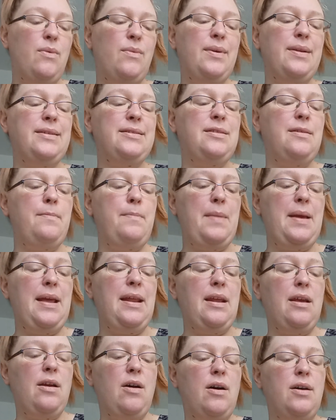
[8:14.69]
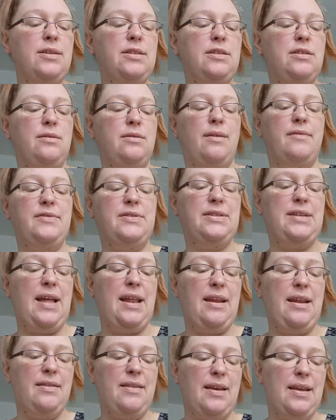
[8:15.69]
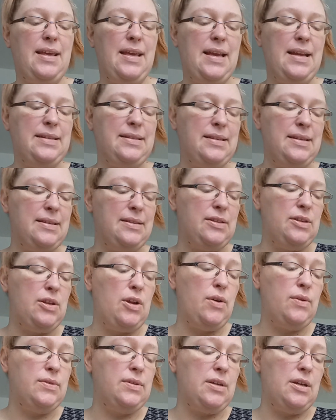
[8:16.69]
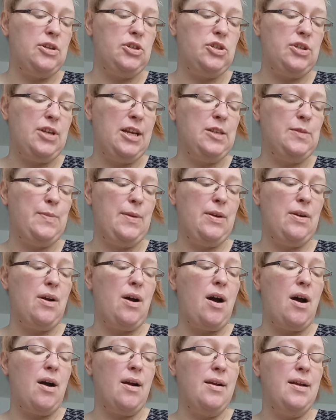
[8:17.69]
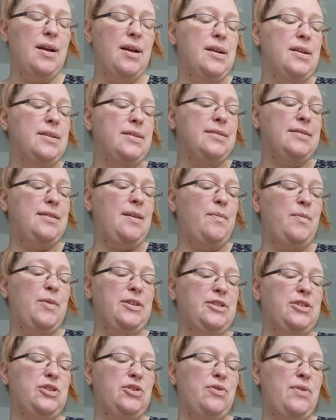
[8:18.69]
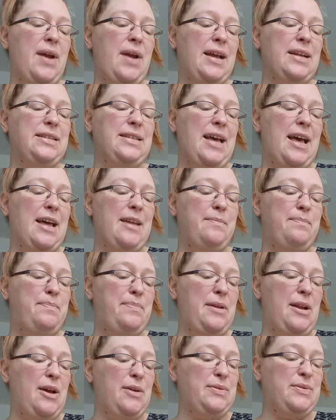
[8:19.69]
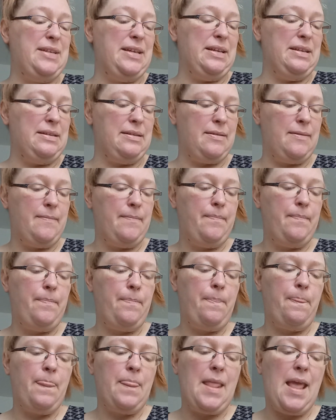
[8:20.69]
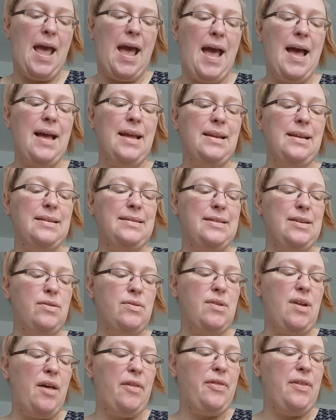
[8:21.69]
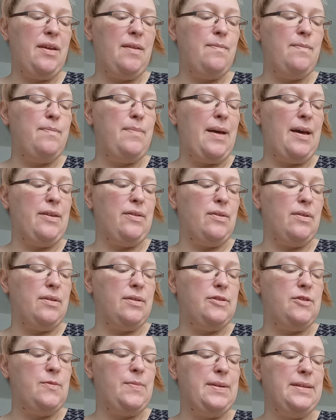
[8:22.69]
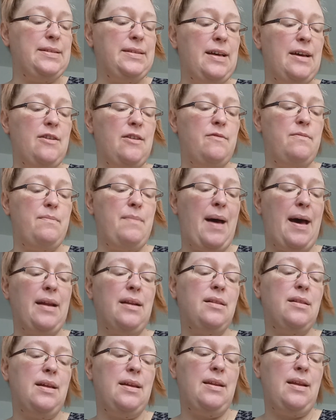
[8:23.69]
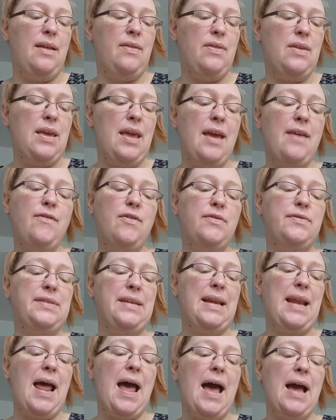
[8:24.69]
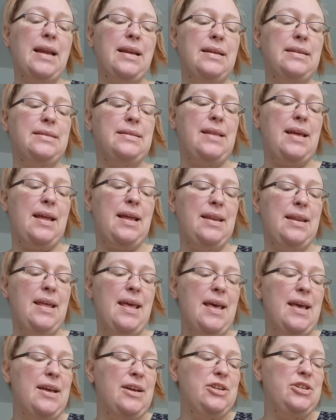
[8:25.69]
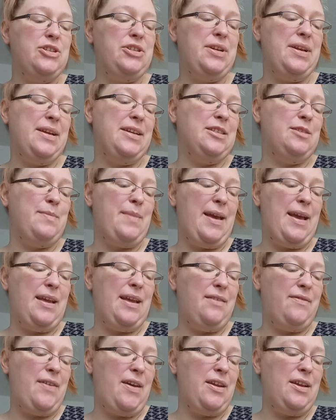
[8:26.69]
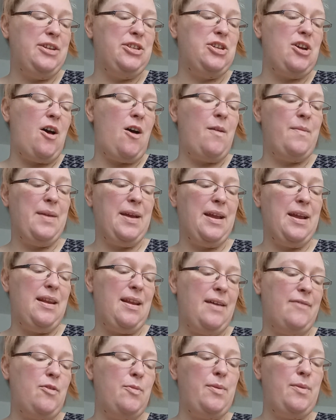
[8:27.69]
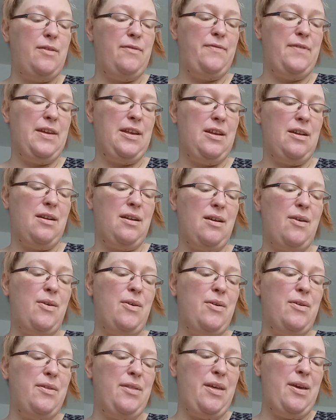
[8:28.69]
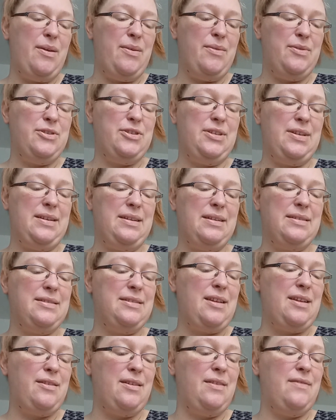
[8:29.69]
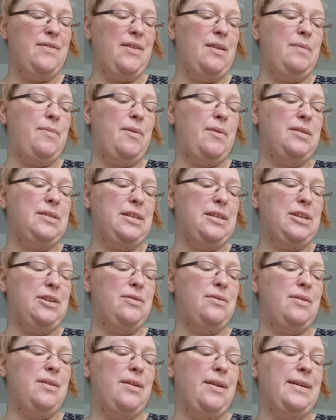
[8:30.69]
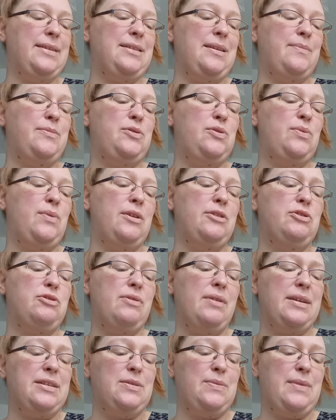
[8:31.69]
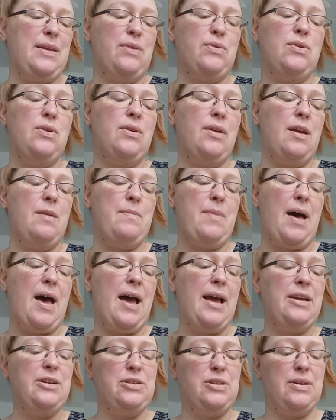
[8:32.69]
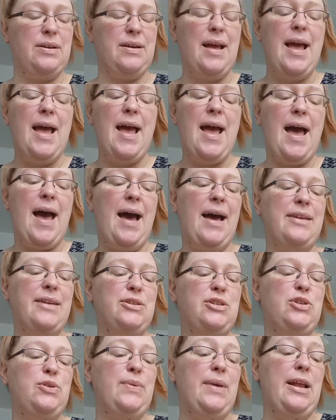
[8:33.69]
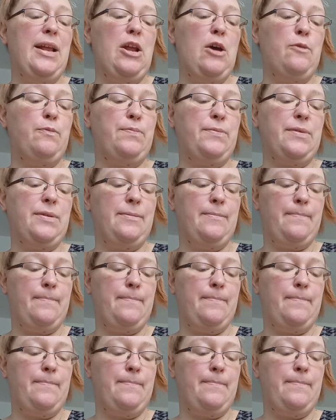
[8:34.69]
What is the meaning also of stating that Keats's notes on Shakespeare are somewhat strained and bloated? And is there nothing better to be said of Madeline in the Eve of St. Agnes than, "She is made a very charming and lovable figure, although she does nothing very particular except to undress without looking behind her, and to elope"?